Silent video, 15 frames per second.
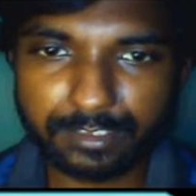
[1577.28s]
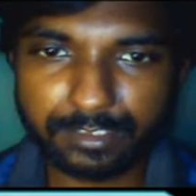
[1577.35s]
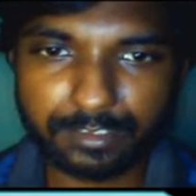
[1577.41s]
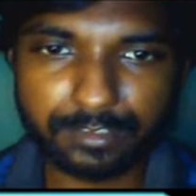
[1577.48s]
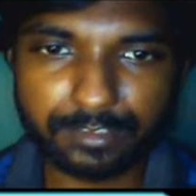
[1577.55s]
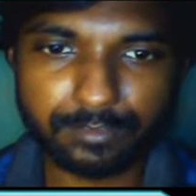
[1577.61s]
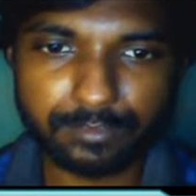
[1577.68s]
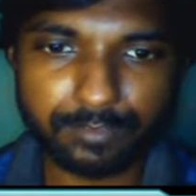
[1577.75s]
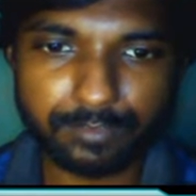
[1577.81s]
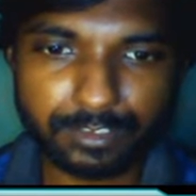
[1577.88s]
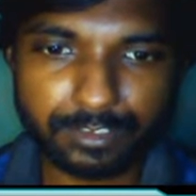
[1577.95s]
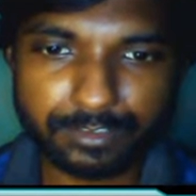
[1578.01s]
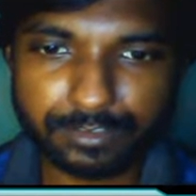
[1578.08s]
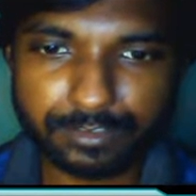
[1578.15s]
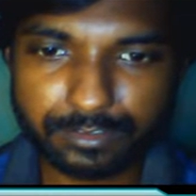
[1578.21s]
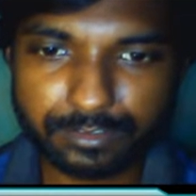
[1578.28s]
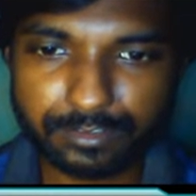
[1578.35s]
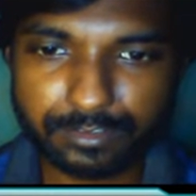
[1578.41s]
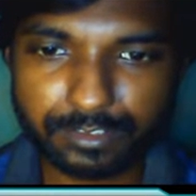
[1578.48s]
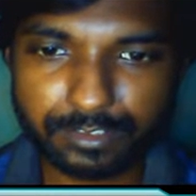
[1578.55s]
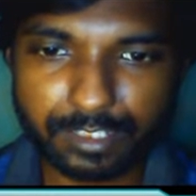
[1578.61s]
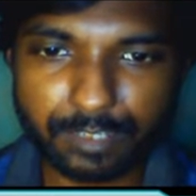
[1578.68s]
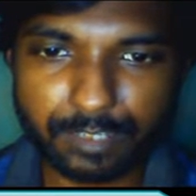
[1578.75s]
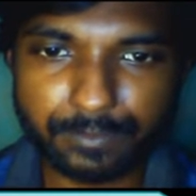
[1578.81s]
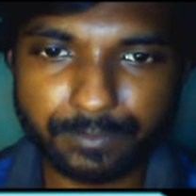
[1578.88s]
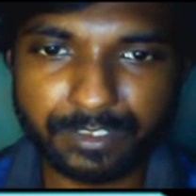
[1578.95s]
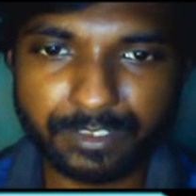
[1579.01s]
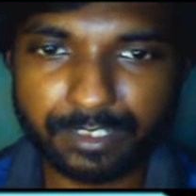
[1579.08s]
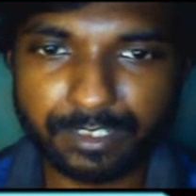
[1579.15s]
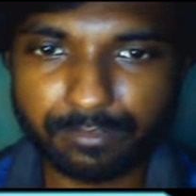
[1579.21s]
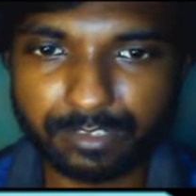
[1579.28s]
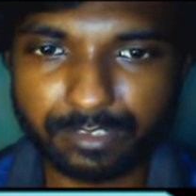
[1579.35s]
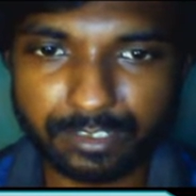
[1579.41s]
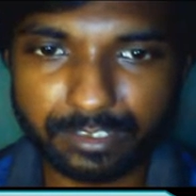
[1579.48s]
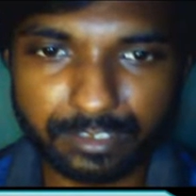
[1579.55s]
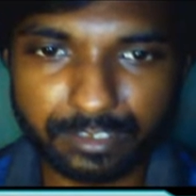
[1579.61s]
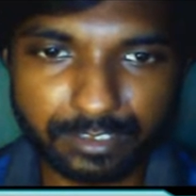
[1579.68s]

what's happening out there.